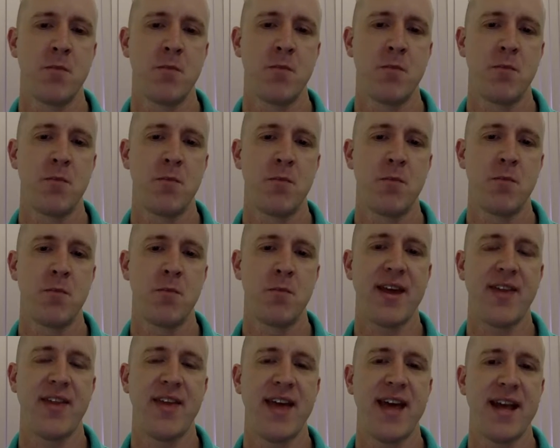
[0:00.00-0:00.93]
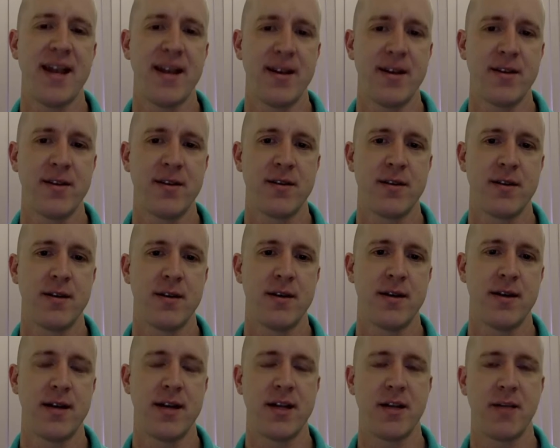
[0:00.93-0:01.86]
But then I think in the end,
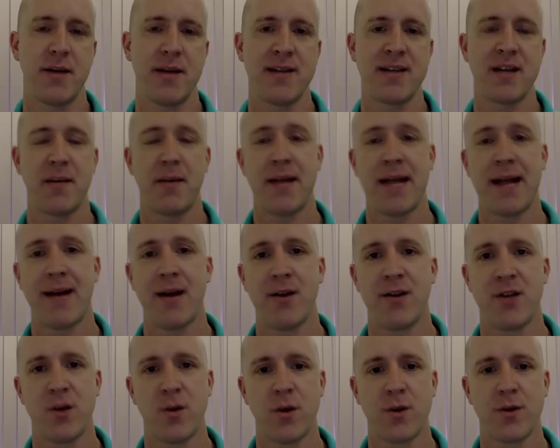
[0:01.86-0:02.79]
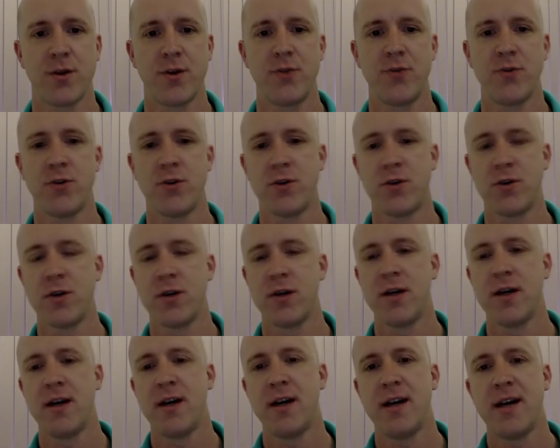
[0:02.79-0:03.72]
and it depends how many arrows you want to draw,
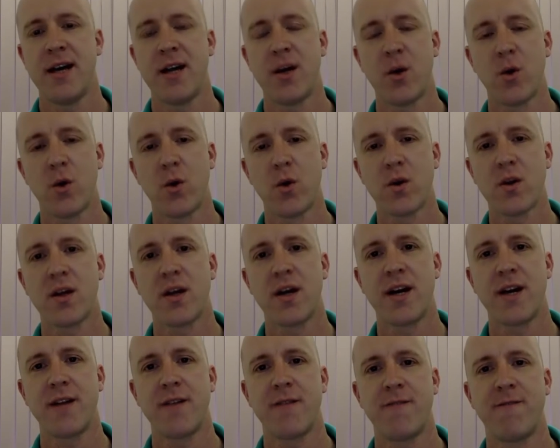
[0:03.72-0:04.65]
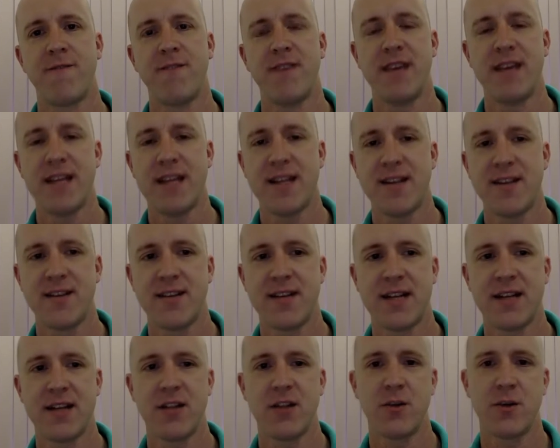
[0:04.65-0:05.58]
it all kind of
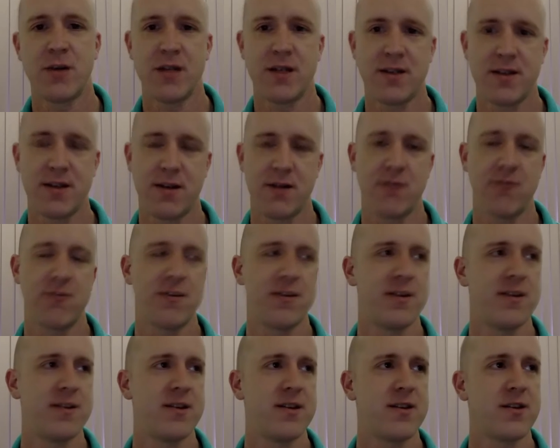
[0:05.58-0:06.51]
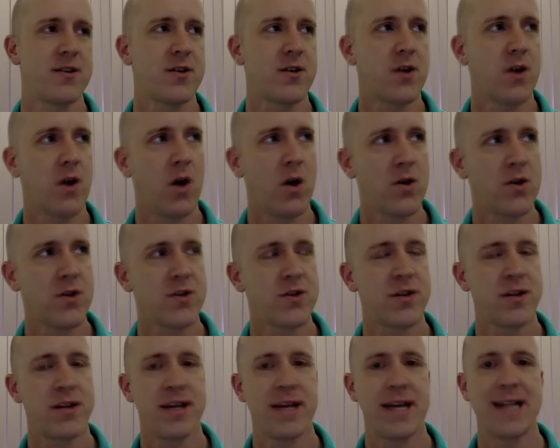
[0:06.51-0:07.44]
feeds into itself, and there's this
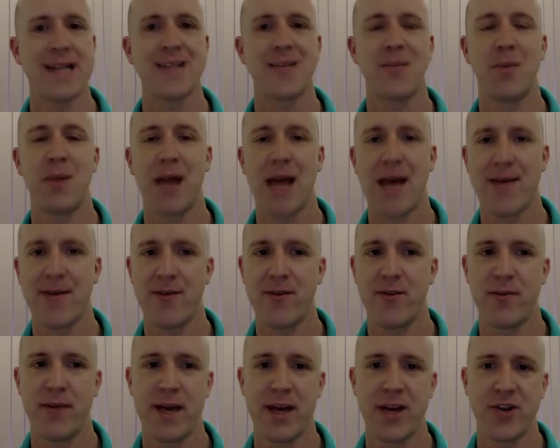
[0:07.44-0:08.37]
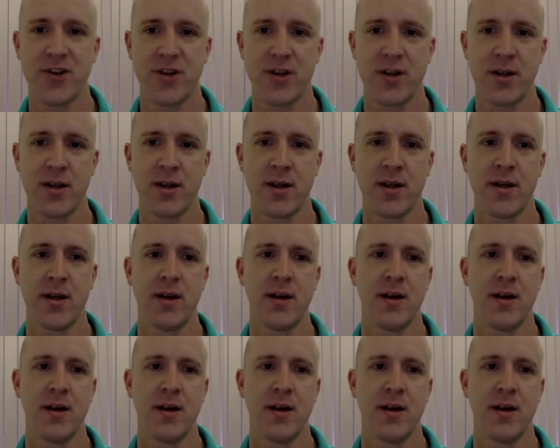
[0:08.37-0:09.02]
constant interplay of information.